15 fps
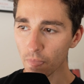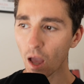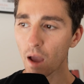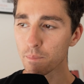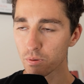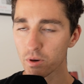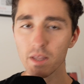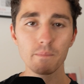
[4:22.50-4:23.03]
are
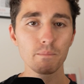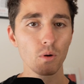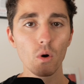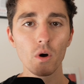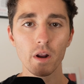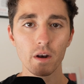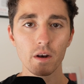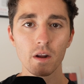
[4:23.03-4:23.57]
pretty
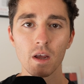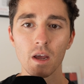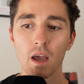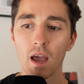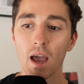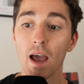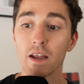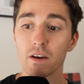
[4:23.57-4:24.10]
important.
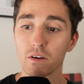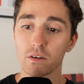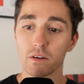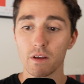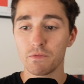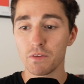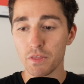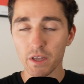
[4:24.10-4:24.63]
And
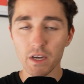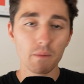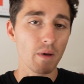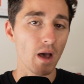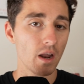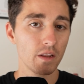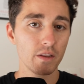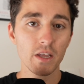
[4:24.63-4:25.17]
if you think
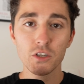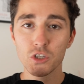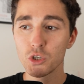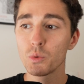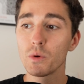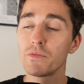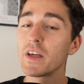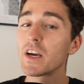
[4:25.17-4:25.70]
about it, they're
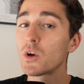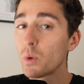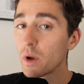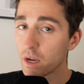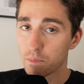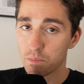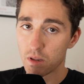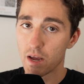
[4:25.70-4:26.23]
two of their
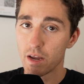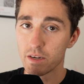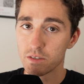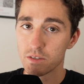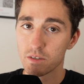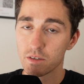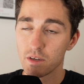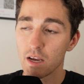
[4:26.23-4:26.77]
quicker
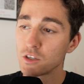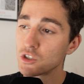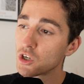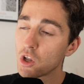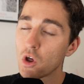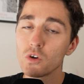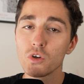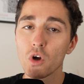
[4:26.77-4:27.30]
players. And
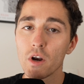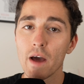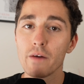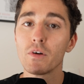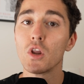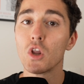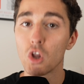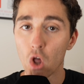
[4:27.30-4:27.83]
Geelong don't have a
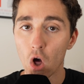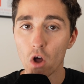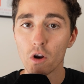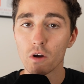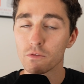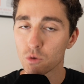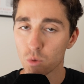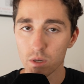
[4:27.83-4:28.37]
lot
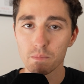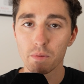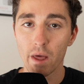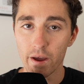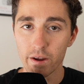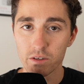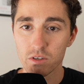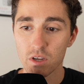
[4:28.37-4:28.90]
of quick
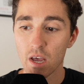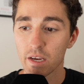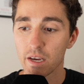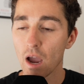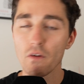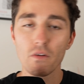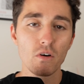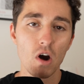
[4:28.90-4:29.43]
players.
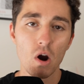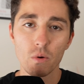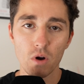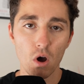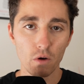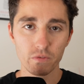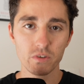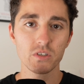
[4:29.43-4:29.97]
Gary Rowan
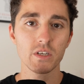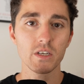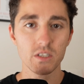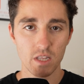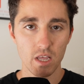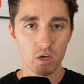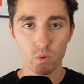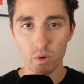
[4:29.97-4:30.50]
obviously is
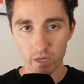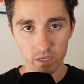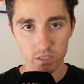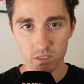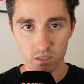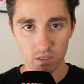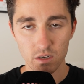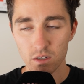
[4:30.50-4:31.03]
their
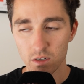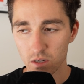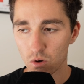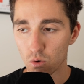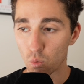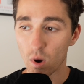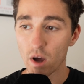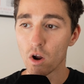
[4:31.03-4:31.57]
quickest,
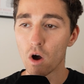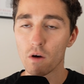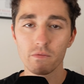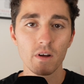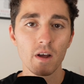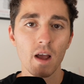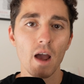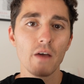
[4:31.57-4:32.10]
or one of.
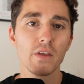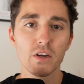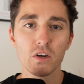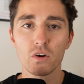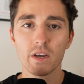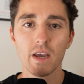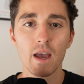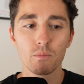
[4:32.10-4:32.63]
And then you
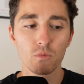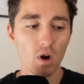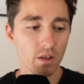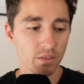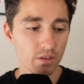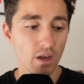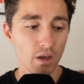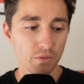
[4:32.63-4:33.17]
got Cam
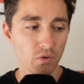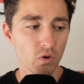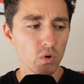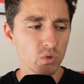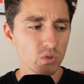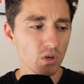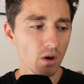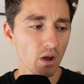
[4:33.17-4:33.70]
Guthrie,
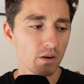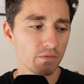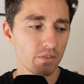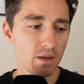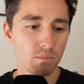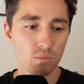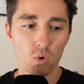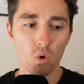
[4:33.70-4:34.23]
who's kind of their
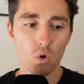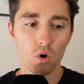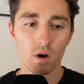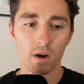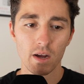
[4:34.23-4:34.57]
more